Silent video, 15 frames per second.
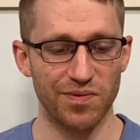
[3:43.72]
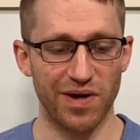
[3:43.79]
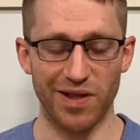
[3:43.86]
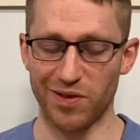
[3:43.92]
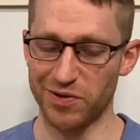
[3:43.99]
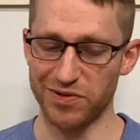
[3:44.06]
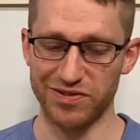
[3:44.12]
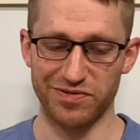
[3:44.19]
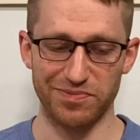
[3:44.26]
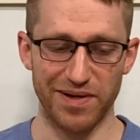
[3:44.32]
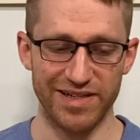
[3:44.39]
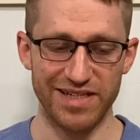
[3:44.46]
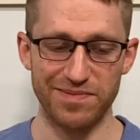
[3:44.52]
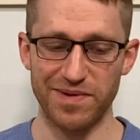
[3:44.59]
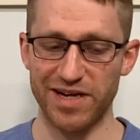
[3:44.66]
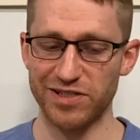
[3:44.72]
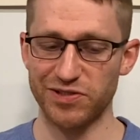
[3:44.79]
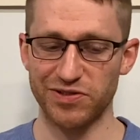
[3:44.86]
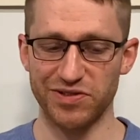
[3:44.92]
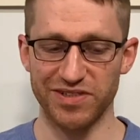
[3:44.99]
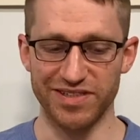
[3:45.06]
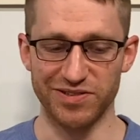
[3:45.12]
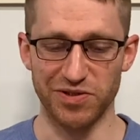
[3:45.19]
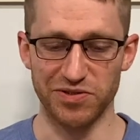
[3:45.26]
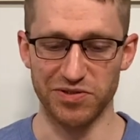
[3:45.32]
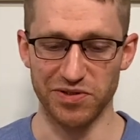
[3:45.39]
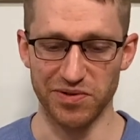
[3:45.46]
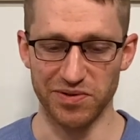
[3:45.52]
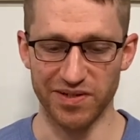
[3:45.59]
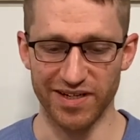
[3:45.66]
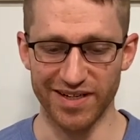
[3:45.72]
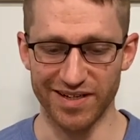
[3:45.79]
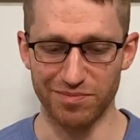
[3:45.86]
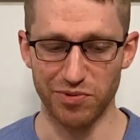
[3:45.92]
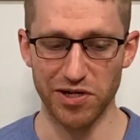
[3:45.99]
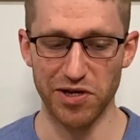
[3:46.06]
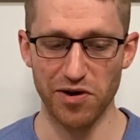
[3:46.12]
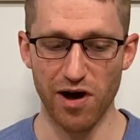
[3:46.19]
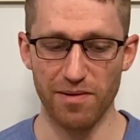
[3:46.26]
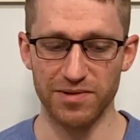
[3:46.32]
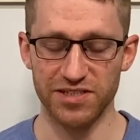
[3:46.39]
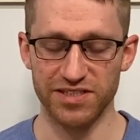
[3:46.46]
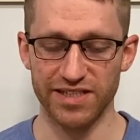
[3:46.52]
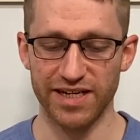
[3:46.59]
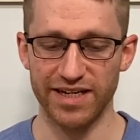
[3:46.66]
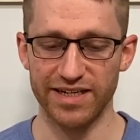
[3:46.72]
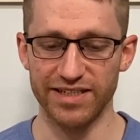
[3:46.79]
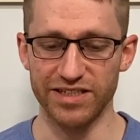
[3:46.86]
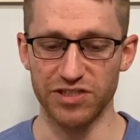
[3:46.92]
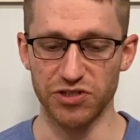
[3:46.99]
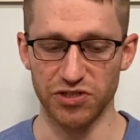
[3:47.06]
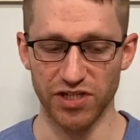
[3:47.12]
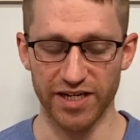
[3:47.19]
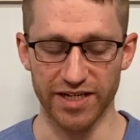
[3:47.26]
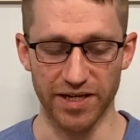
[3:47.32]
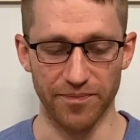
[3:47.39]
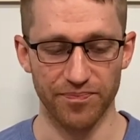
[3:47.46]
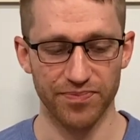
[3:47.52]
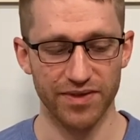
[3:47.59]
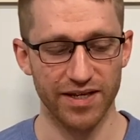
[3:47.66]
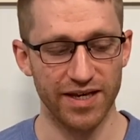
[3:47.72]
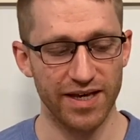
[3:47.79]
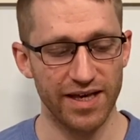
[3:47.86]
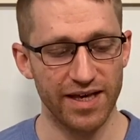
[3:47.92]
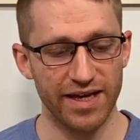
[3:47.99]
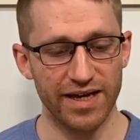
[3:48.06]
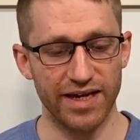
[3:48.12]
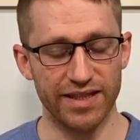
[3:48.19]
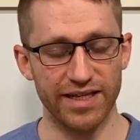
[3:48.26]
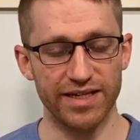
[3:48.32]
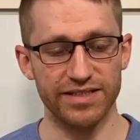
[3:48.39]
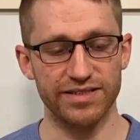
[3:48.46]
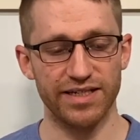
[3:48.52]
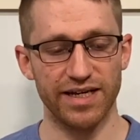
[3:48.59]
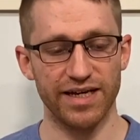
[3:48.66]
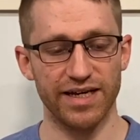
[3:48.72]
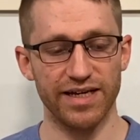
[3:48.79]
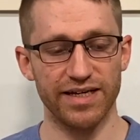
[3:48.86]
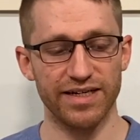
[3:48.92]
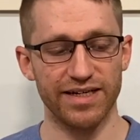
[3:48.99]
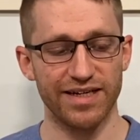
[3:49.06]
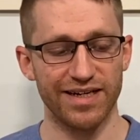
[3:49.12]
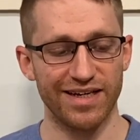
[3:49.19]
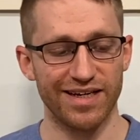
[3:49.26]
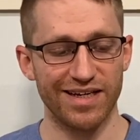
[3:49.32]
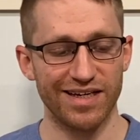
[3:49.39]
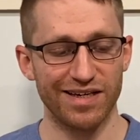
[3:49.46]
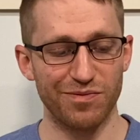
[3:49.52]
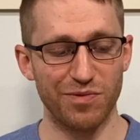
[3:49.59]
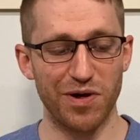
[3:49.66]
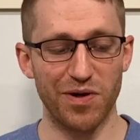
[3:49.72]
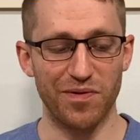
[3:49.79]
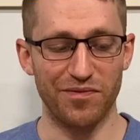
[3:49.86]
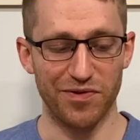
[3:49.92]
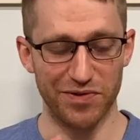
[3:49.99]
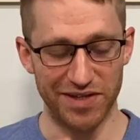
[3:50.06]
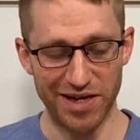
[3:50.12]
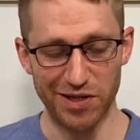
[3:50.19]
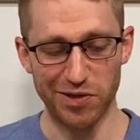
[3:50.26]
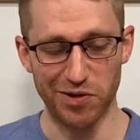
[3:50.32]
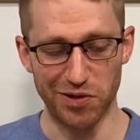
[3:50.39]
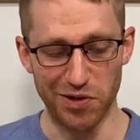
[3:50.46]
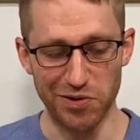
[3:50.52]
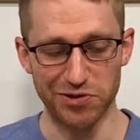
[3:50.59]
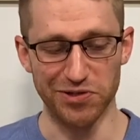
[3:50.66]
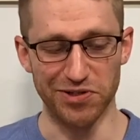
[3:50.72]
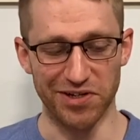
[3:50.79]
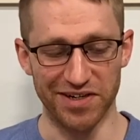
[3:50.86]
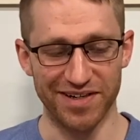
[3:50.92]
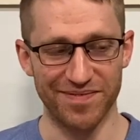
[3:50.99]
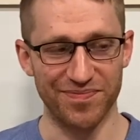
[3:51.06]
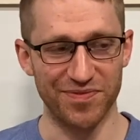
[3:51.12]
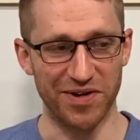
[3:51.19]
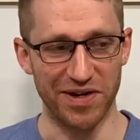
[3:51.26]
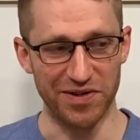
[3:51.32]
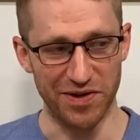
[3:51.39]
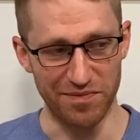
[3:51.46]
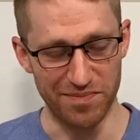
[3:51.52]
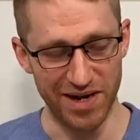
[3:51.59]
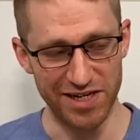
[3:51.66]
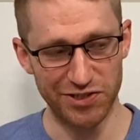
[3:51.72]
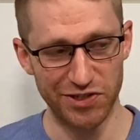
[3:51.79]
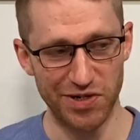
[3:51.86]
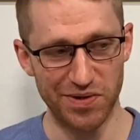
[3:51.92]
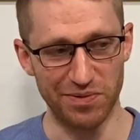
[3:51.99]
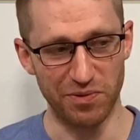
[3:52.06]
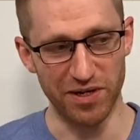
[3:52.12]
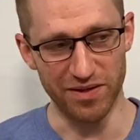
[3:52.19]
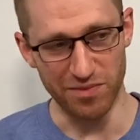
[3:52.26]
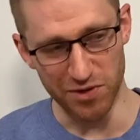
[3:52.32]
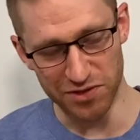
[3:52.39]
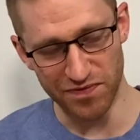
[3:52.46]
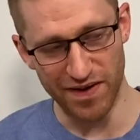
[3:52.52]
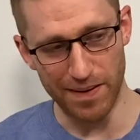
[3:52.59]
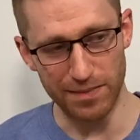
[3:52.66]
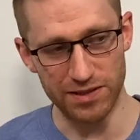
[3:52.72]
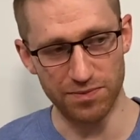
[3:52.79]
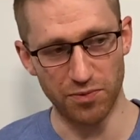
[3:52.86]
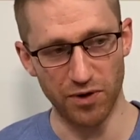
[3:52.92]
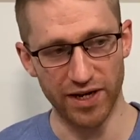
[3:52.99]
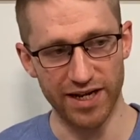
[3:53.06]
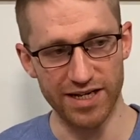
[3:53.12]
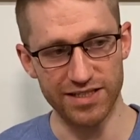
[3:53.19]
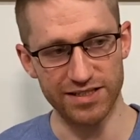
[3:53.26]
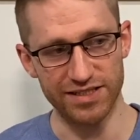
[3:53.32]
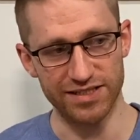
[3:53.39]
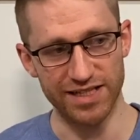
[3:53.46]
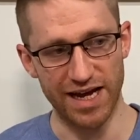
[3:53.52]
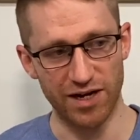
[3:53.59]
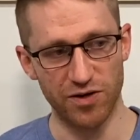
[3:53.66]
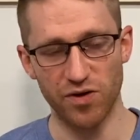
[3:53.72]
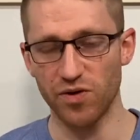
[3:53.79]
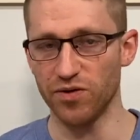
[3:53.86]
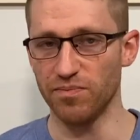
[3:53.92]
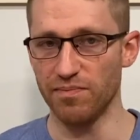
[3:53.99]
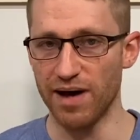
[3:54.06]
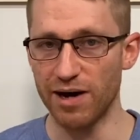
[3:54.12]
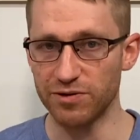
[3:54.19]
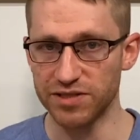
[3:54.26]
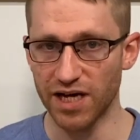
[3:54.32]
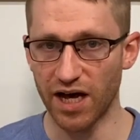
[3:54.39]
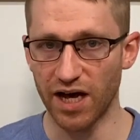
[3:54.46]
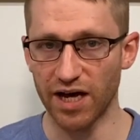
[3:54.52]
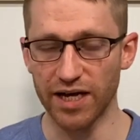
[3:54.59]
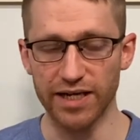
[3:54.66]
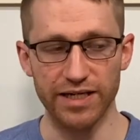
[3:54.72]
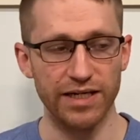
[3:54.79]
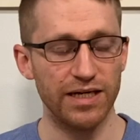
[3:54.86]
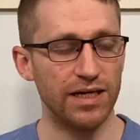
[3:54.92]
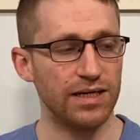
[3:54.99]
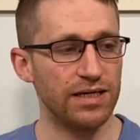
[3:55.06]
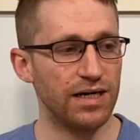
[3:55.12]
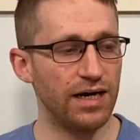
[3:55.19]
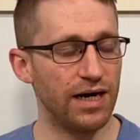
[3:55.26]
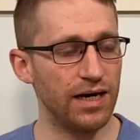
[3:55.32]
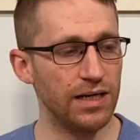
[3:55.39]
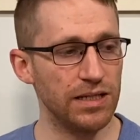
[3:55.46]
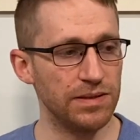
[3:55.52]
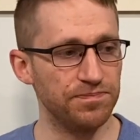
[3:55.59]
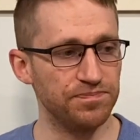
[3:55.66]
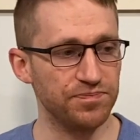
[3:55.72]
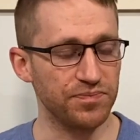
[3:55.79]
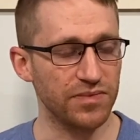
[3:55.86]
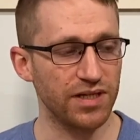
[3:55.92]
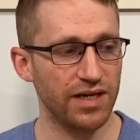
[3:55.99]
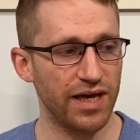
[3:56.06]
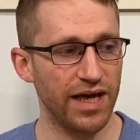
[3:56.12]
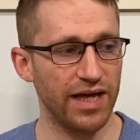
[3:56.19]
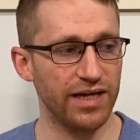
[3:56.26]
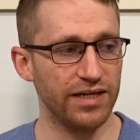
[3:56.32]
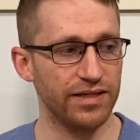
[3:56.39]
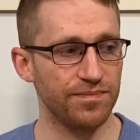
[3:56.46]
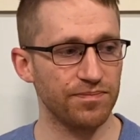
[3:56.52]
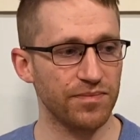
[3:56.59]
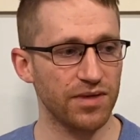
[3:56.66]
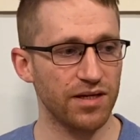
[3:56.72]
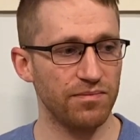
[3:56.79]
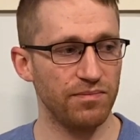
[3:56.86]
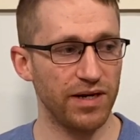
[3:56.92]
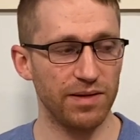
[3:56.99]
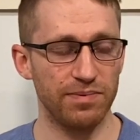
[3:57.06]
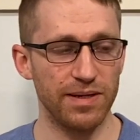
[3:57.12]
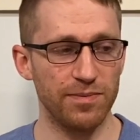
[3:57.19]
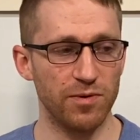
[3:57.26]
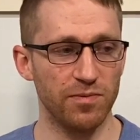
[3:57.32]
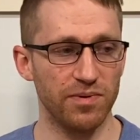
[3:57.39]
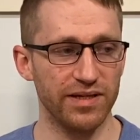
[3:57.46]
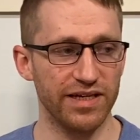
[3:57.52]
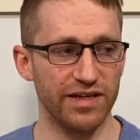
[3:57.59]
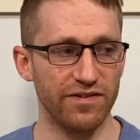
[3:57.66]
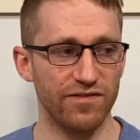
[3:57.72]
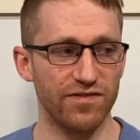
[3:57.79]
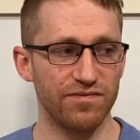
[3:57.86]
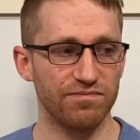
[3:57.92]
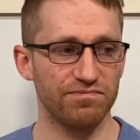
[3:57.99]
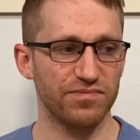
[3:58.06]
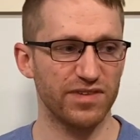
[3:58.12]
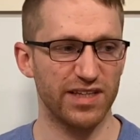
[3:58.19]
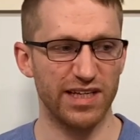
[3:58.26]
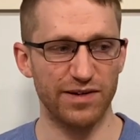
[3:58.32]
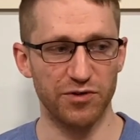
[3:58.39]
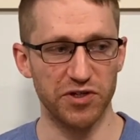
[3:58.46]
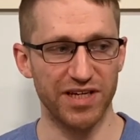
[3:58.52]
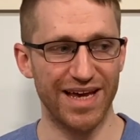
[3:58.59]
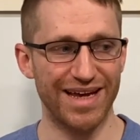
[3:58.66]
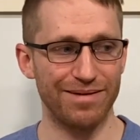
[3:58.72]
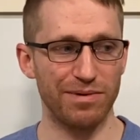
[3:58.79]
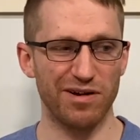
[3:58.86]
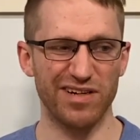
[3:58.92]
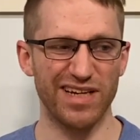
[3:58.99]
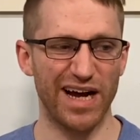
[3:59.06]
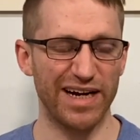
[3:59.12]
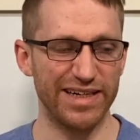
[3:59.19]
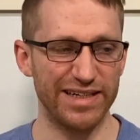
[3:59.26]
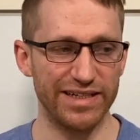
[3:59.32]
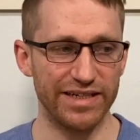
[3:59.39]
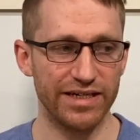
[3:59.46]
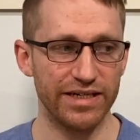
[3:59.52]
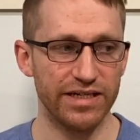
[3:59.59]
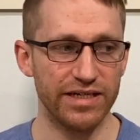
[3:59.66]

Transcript: I learned this from my tea master, and it's also a pretty common saying in China. And they say, well, if you take a closer look, right, you have baijiu, and one of the most famous brands is that called Maotai. And many people believe, give or take, about 90%